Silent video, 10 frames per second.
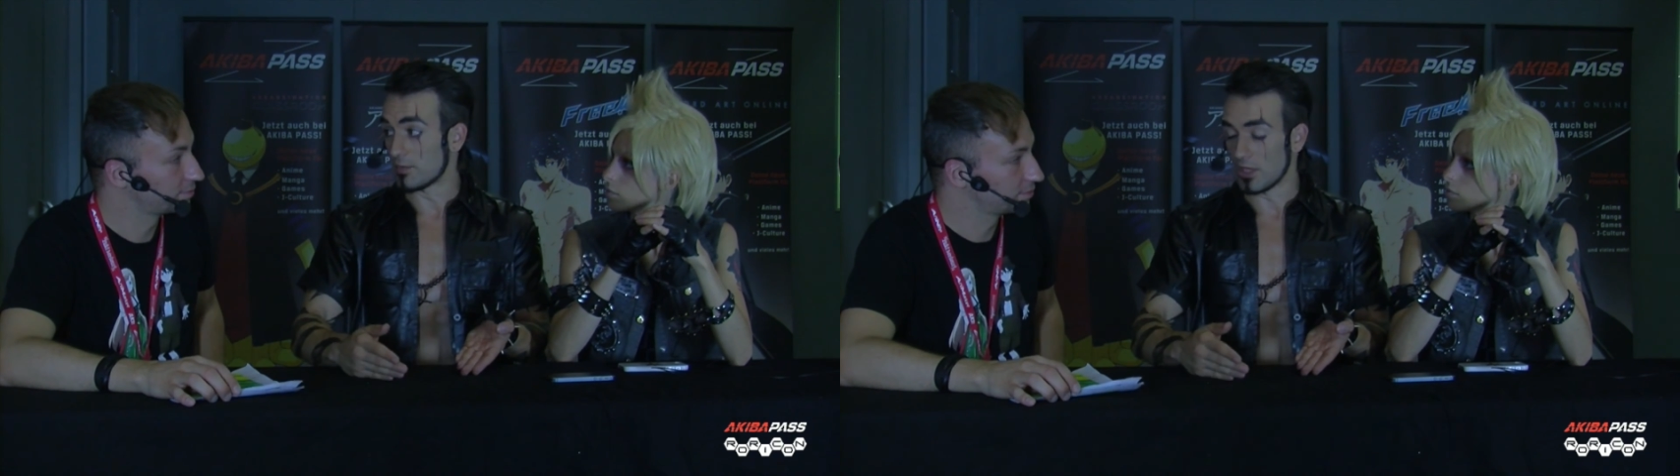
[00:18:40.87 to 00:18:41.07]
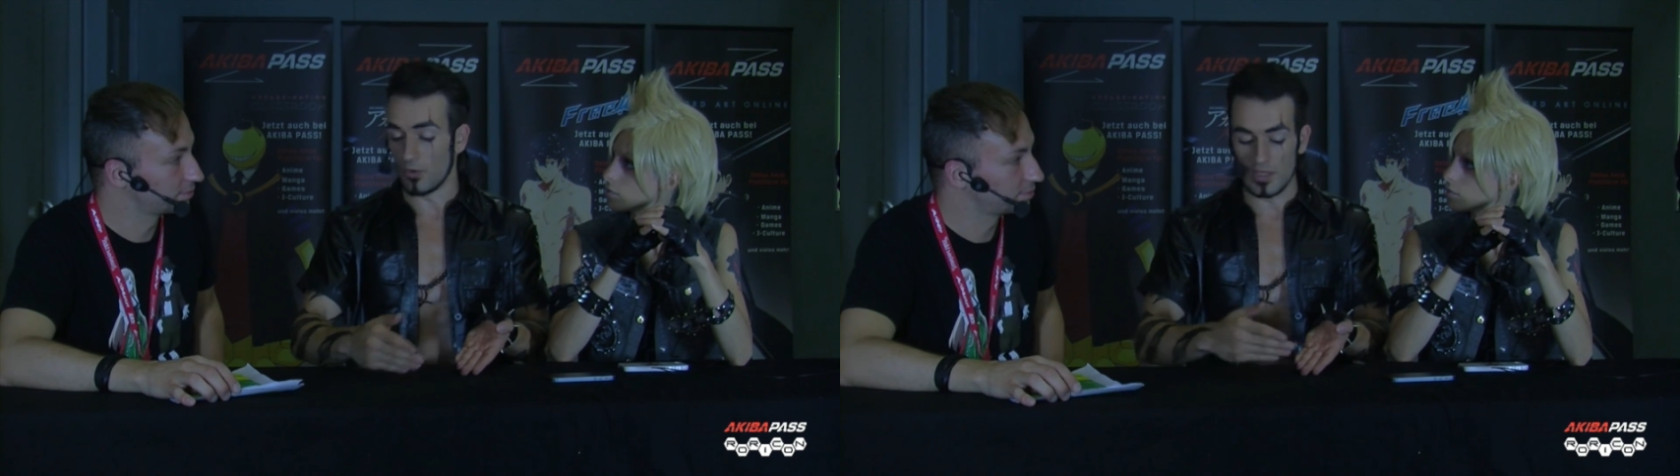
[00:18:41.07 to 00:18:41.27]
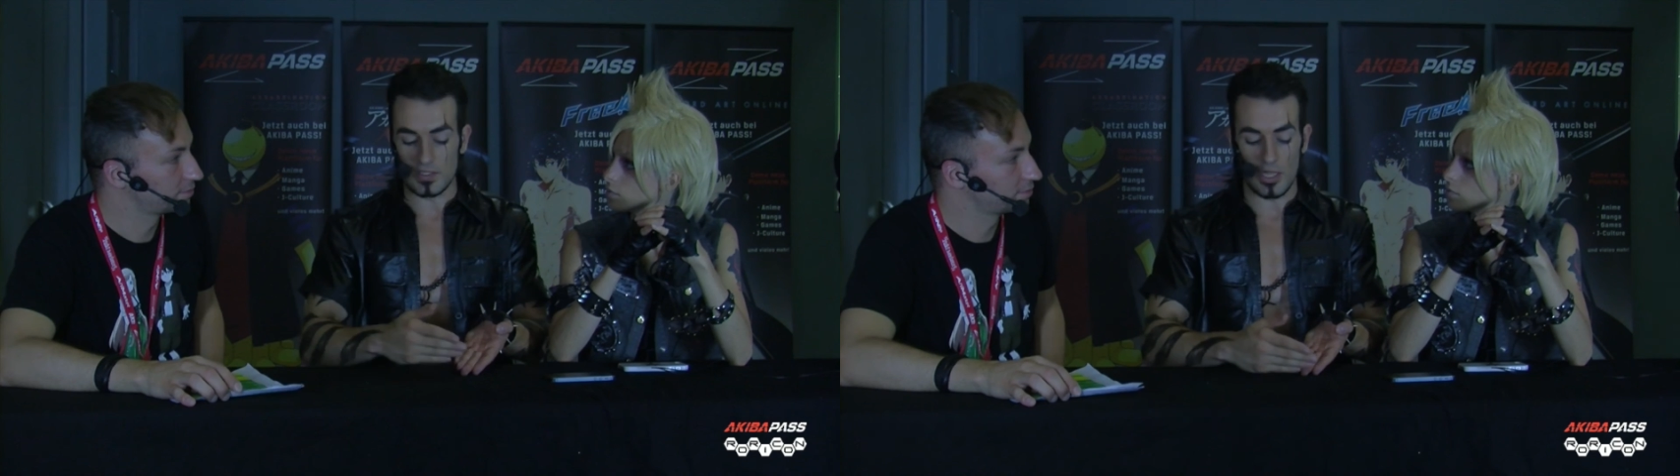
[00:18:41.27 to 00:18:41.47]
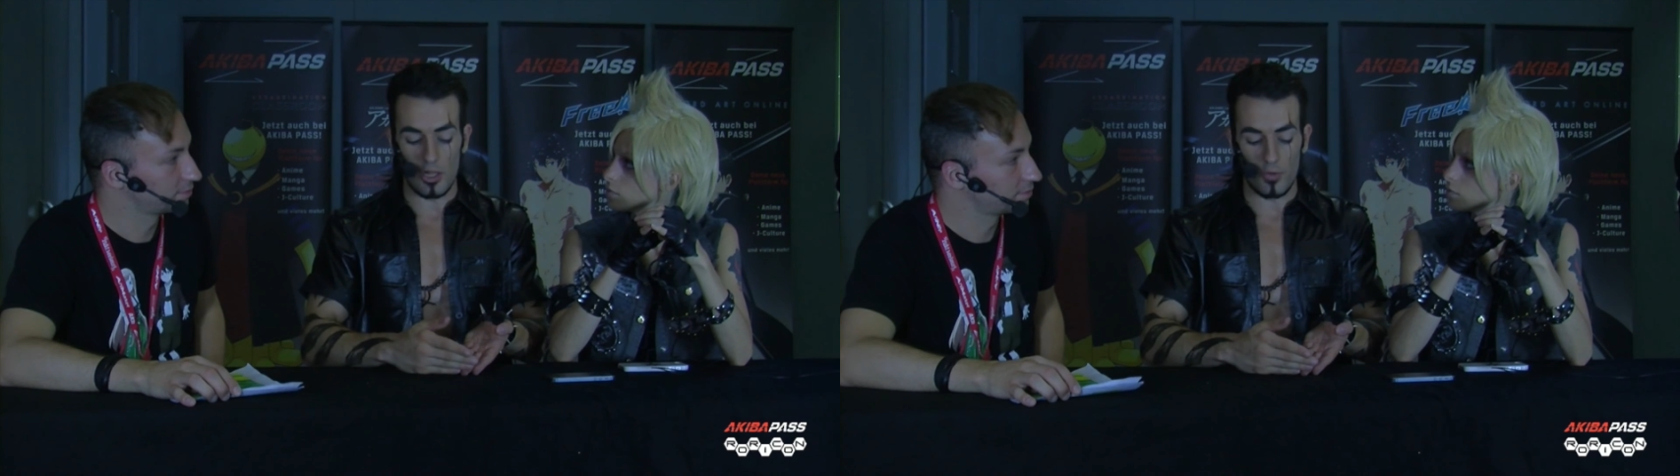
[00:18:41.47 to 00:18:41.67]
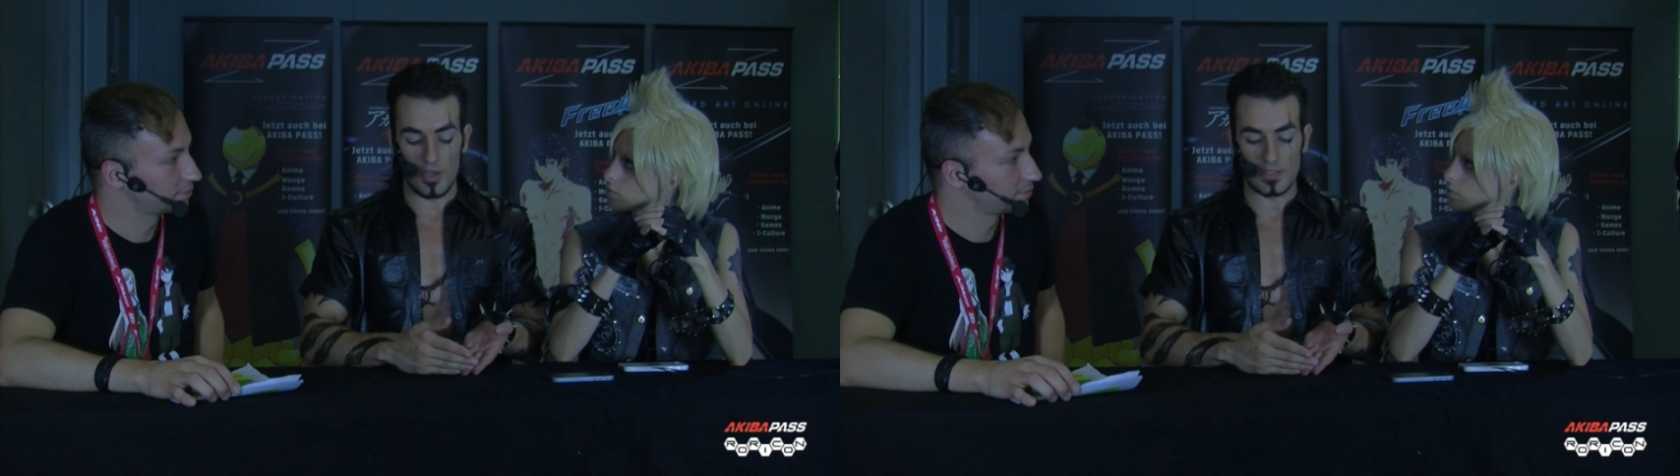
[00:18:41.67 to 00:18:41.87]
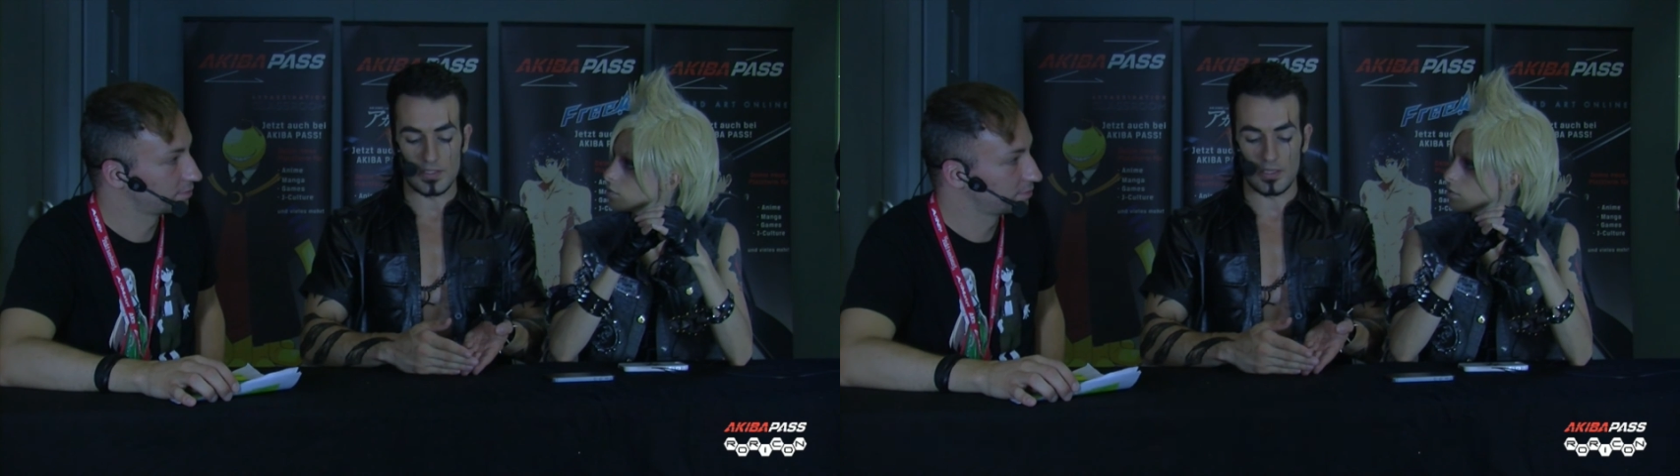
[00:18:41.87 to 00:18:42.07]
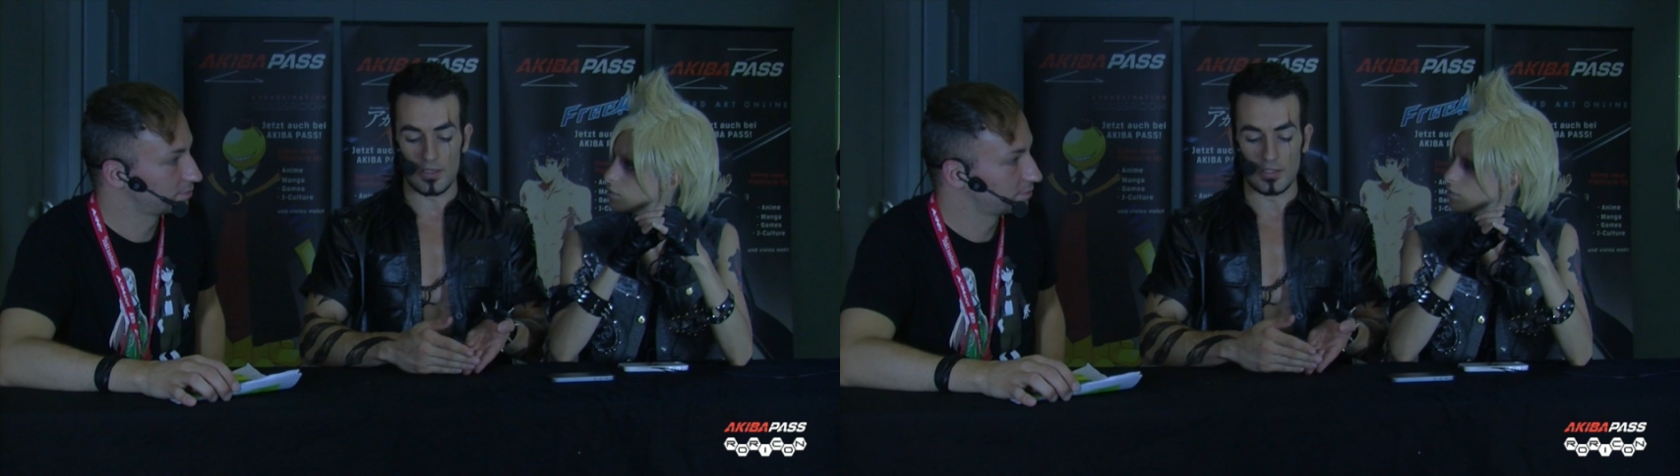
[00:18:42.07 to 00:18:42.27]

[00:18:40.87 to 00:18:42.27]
So it's always